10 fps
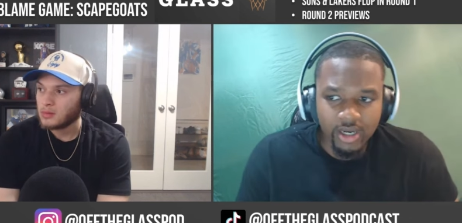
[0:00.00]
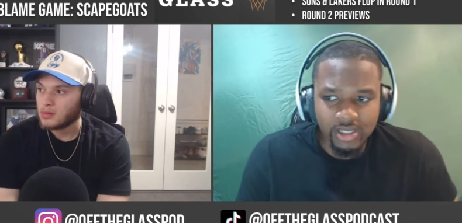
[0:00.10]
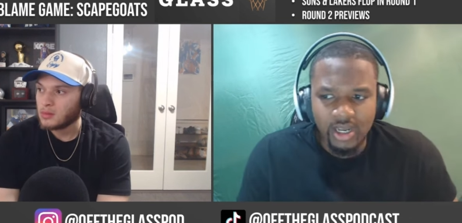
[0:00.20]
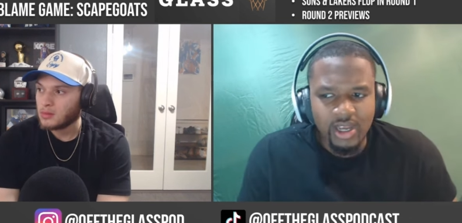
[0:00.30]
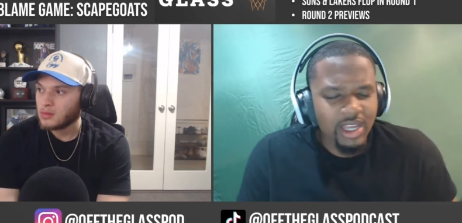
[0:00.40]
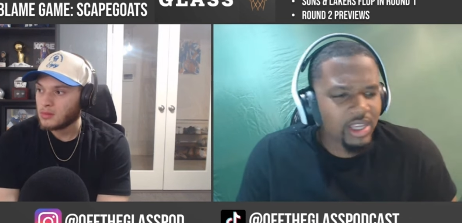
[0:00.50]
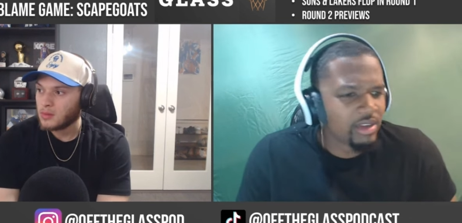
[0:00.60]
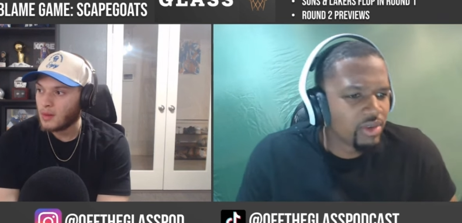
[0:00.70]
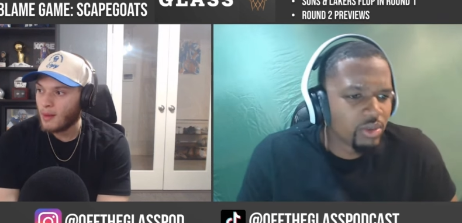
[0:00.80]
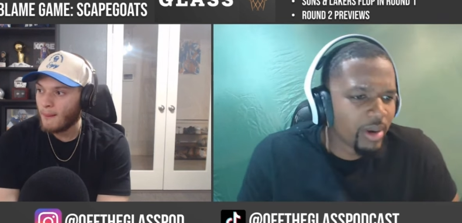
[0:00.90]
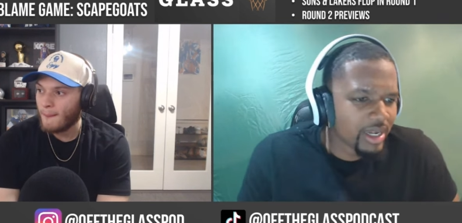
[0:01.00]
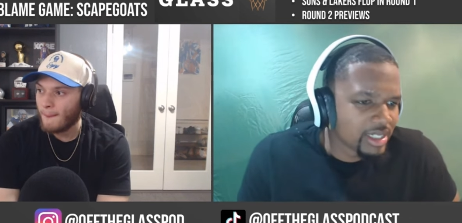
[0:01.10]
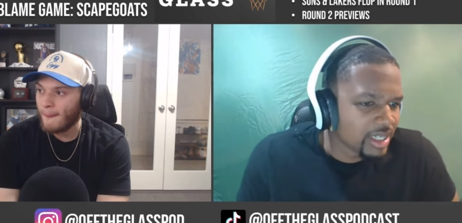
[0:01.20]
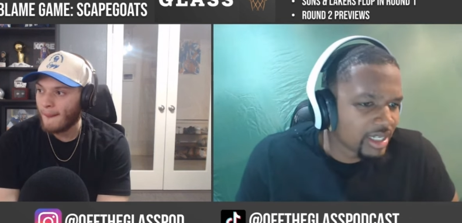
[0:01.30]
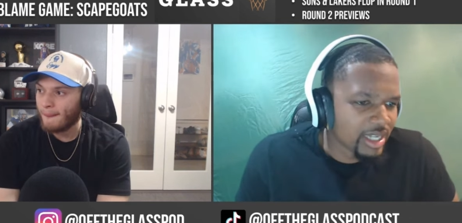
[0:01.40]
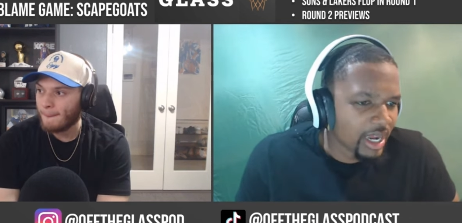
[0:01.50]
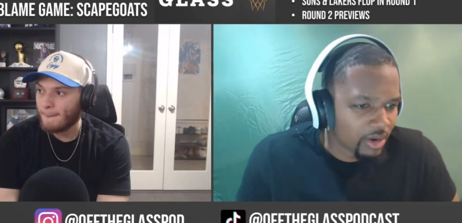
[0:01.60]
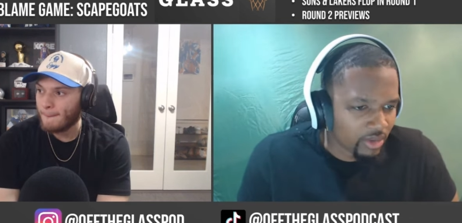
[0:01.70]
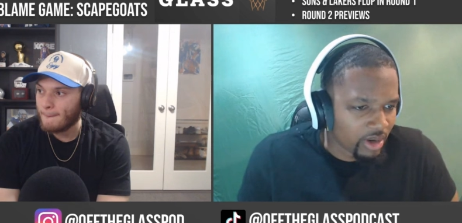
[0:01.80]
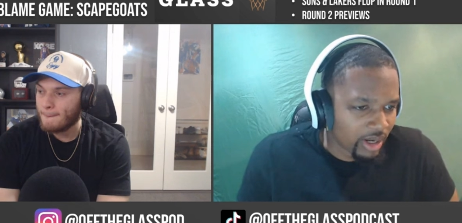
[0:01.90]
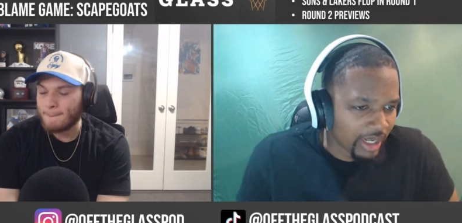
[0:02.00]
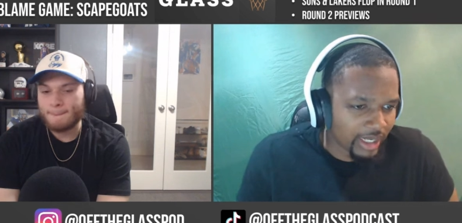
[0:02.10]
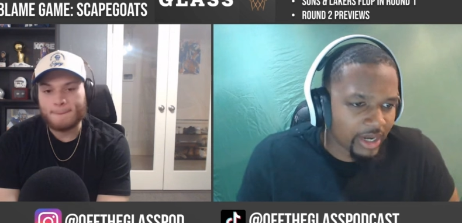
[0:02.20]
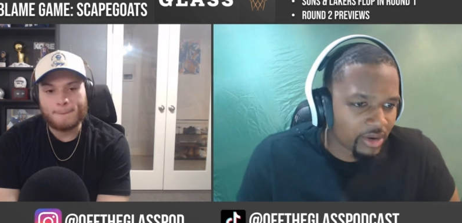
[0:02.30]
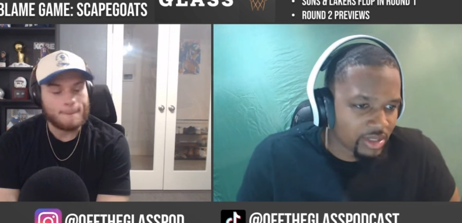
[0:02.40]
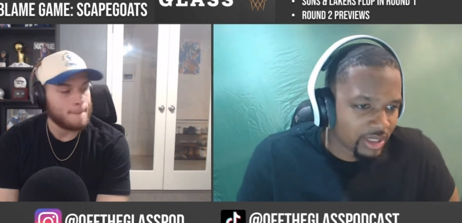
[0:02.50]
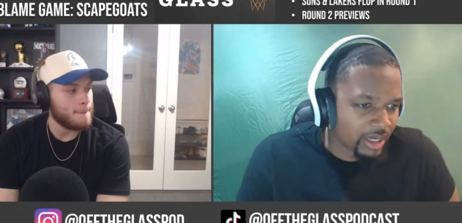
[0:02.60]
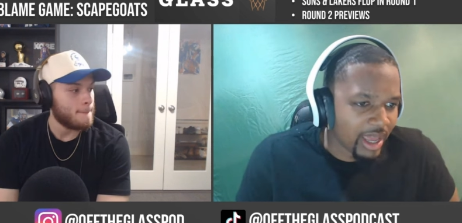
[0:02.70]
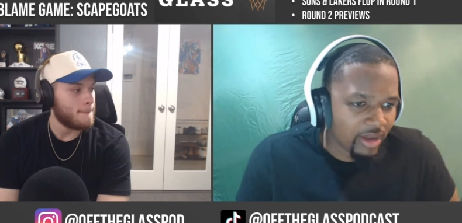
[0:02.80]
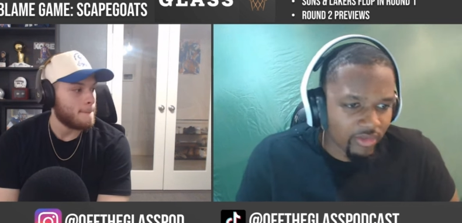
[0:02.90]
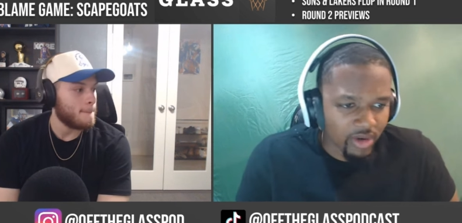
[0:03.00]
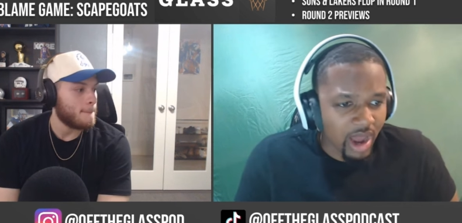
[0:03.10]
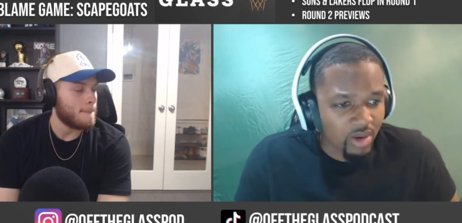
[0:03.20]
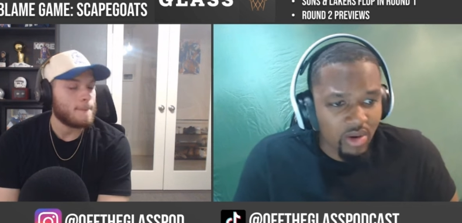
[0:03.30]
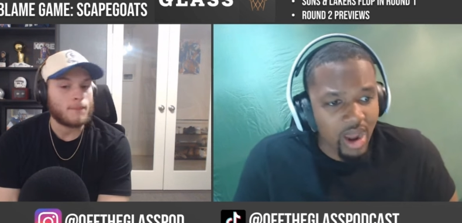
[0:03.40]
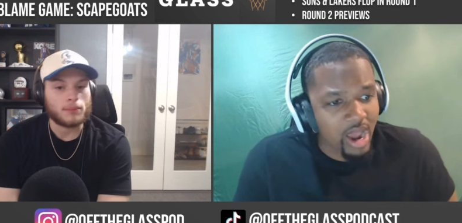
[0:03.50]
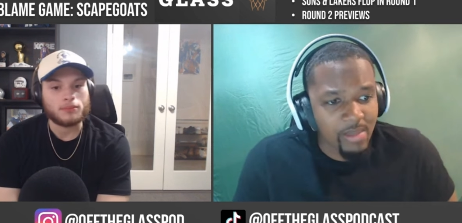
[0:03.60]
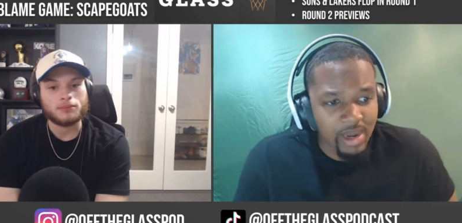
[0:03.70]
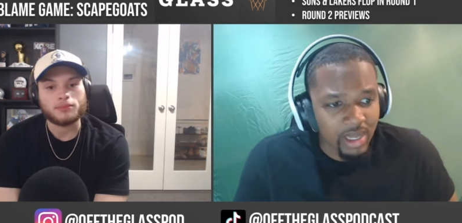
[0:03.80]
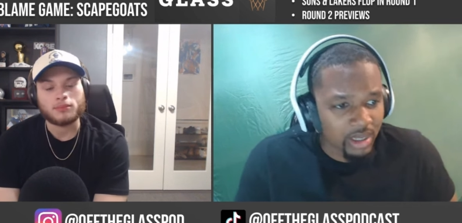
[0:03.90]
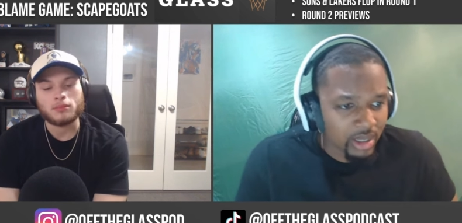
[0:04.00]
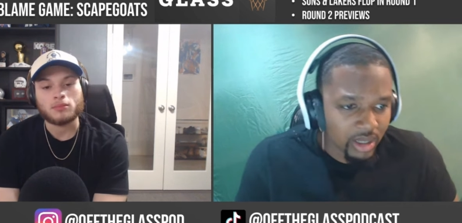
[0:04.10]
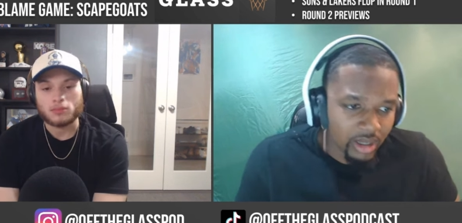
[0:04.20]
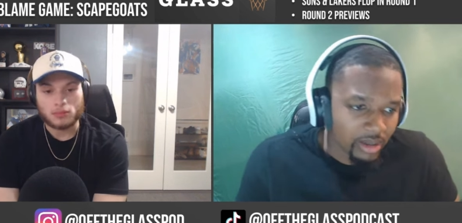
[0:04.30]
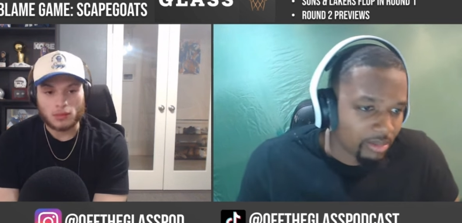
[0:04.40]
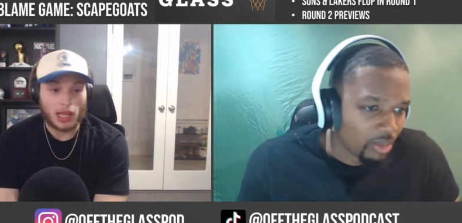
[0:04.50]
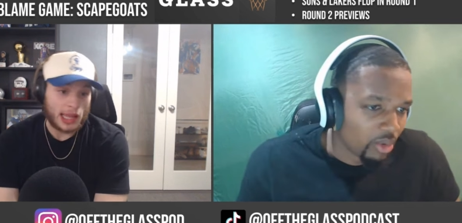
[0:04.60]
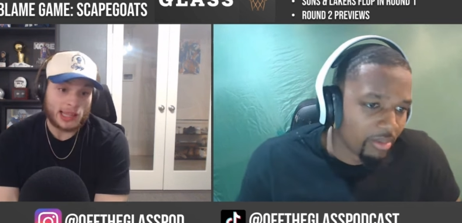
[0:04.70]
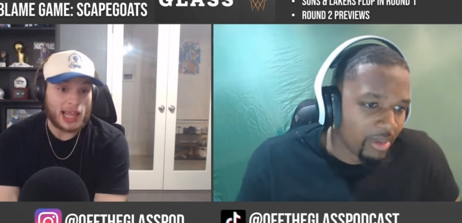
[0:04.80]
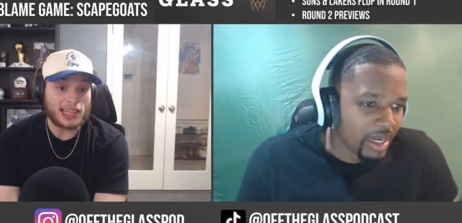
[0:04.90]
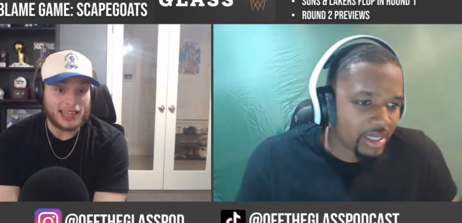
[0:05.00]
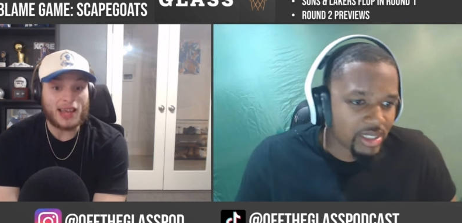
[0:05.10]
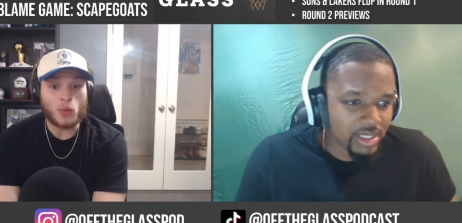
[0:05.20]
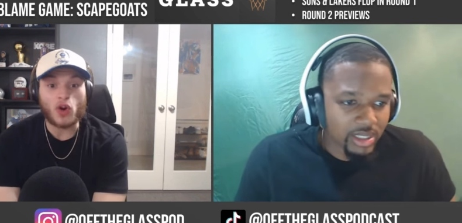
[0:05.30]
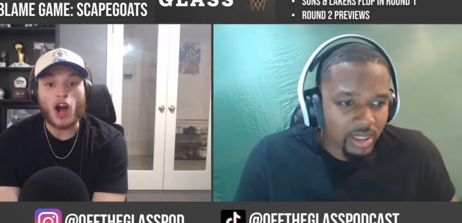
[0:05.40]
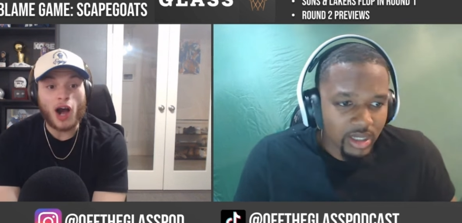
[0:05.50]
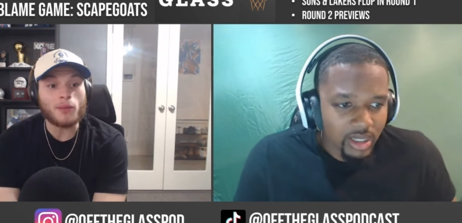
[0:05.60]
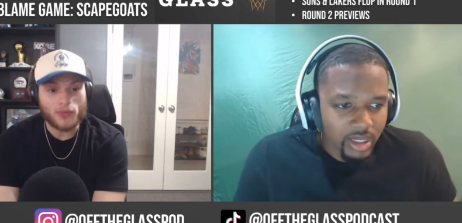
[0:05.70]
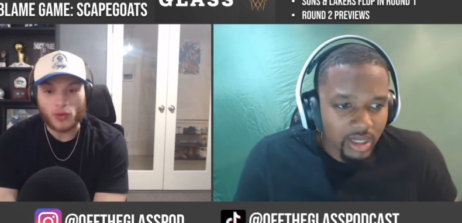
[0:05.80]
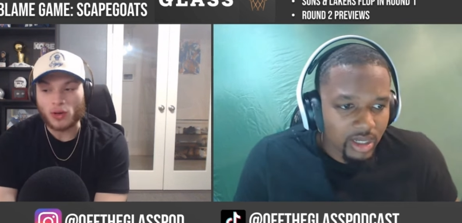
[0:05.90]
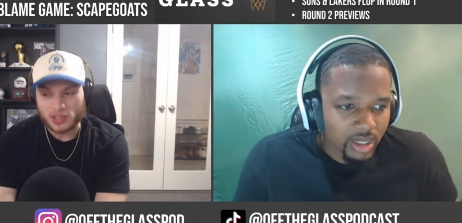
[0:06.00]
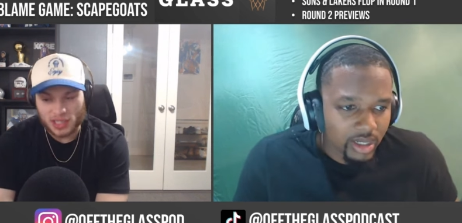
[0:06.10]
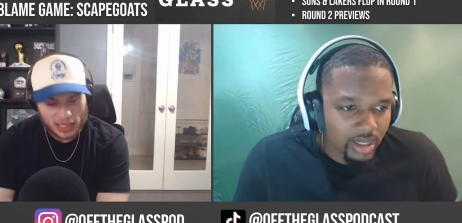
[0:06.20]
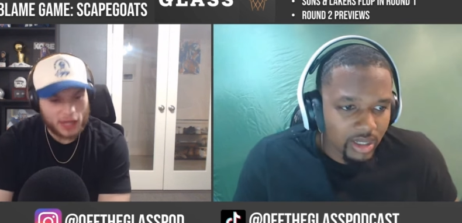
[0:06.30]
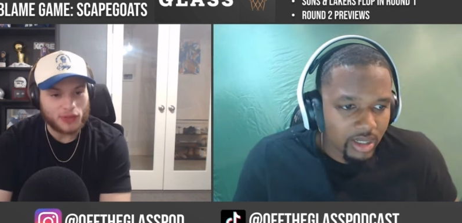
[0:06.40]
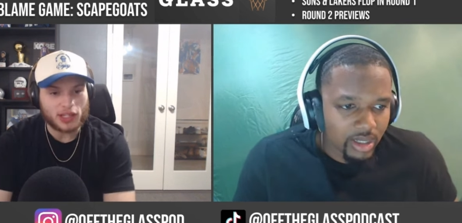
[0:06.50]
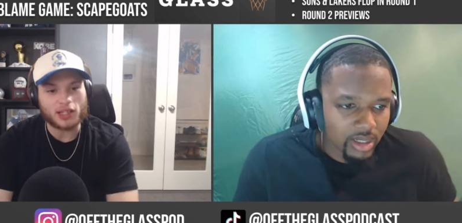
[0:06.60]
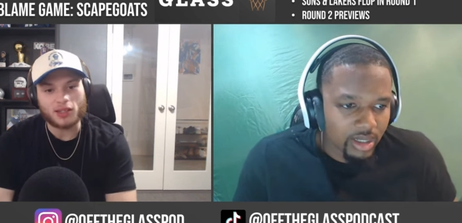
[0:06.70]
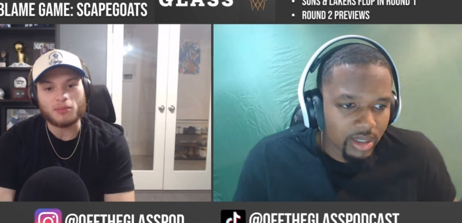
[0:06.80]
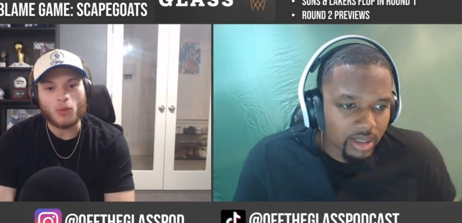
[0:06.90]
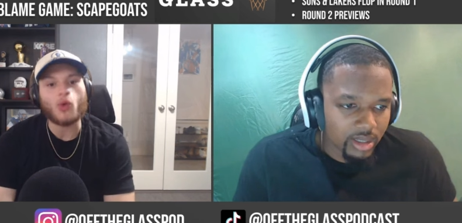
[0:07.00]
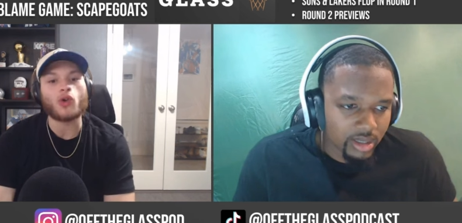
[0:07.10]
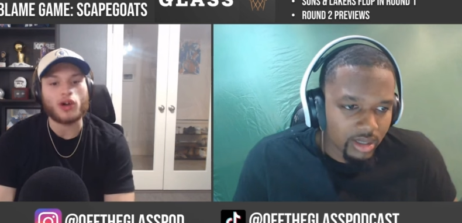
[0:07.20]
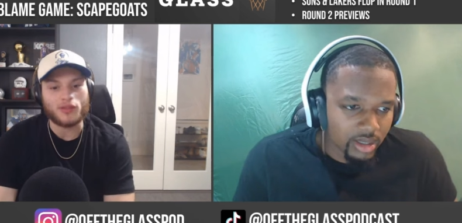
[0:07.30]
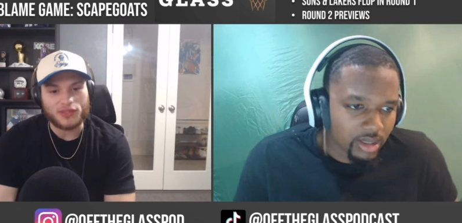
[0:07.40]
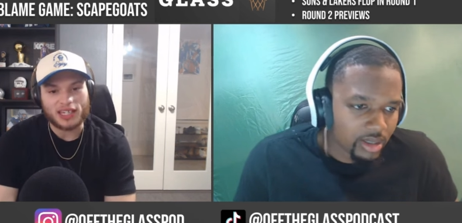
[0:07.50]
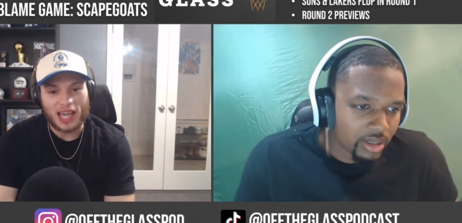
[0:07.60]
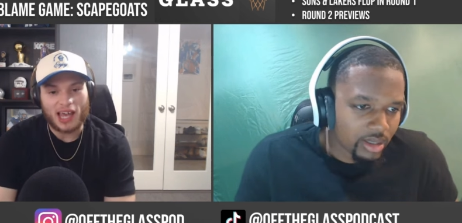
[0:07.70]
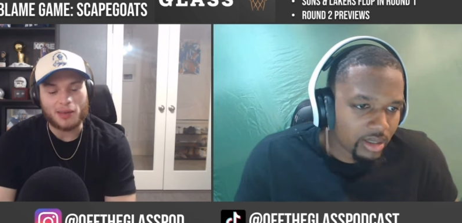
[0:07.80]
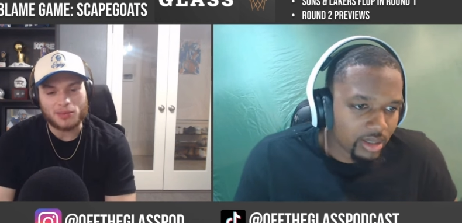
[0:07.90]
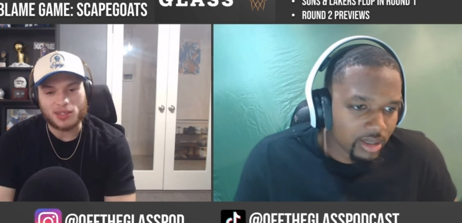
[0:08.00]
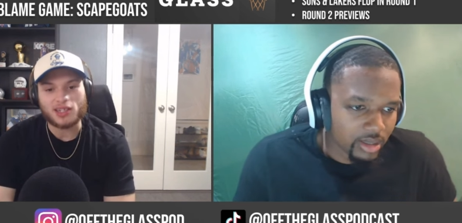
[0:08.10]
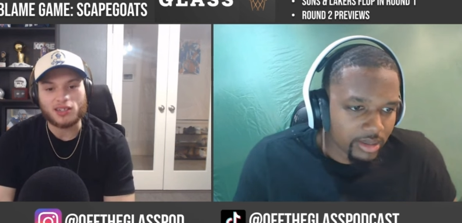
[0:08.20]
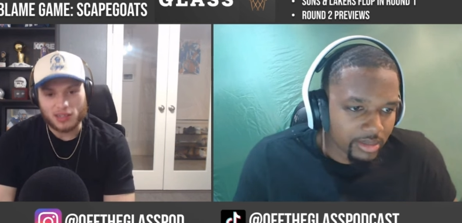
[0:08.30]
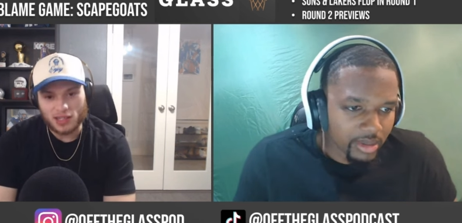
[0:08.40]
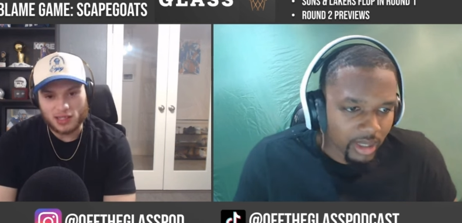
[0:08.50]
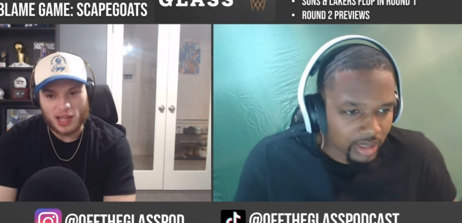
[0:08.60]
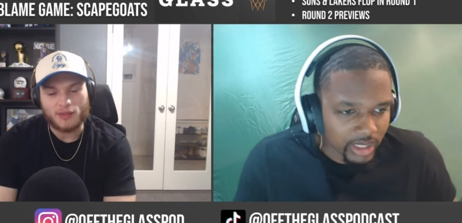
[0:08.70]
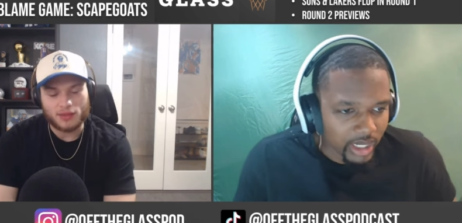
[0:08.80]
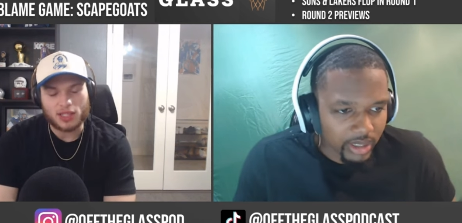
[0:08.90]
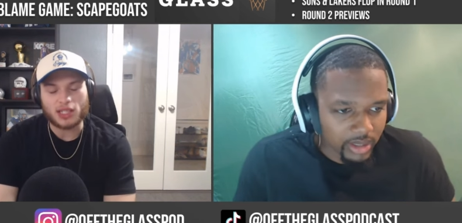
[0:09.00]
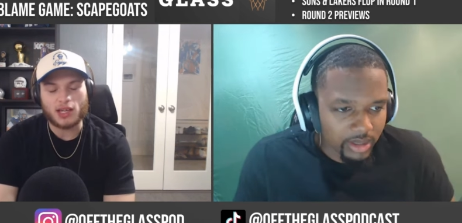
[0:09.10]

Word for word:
Speaker 1: as like even you probably seen that stat going around like Lakers led for I don't know how many
Speaker 2: more. Yeah, they they were up for significantly more of the games than exactly